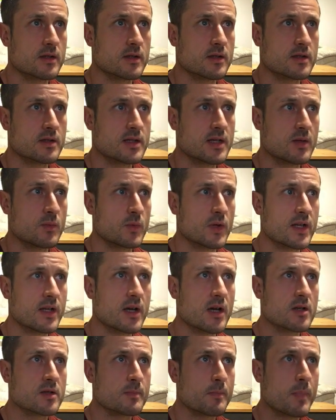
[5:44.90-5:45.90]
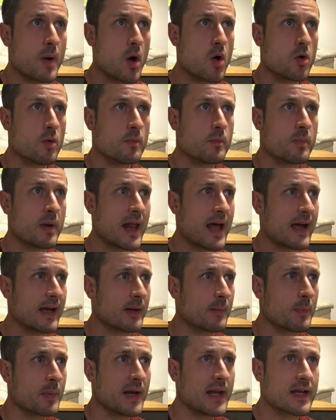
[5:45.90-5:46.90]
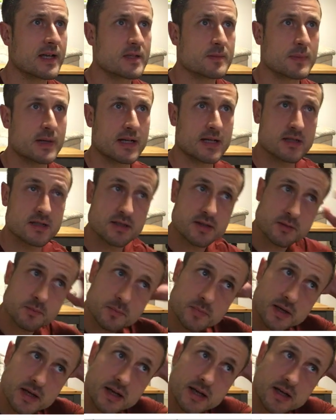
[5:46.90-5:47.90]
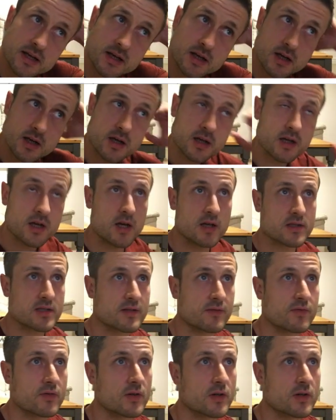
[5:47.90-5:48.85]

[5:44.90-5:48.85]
Tint windows, boom, black. Black as can be. Can't see through